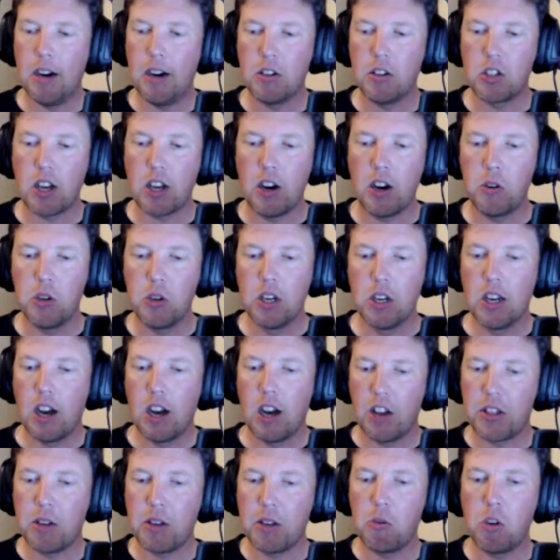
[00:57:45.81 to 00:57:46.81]
So
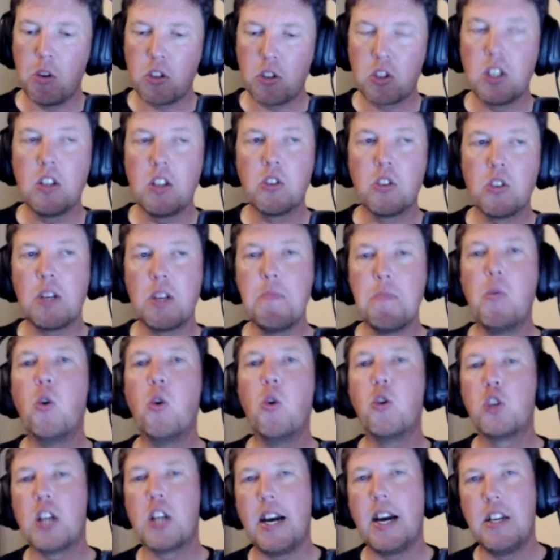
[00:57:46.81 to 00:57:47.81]
I think we'll still see
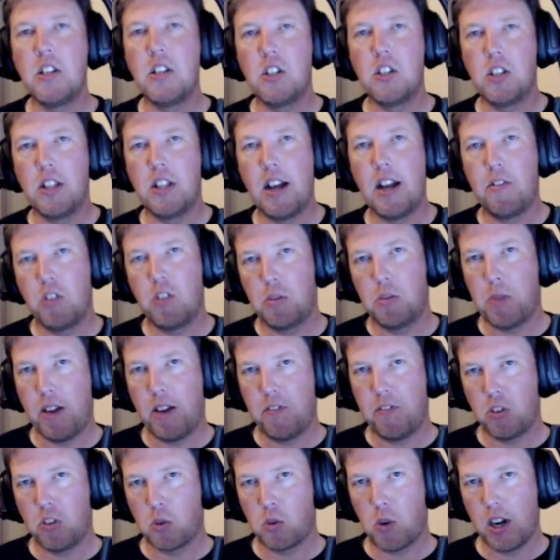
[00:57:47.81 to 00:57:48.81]
more changes in that
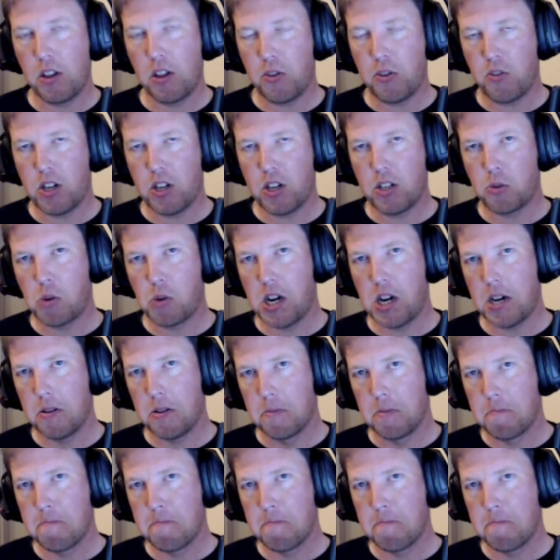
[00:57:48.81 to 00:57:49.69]
respect for 23 as well.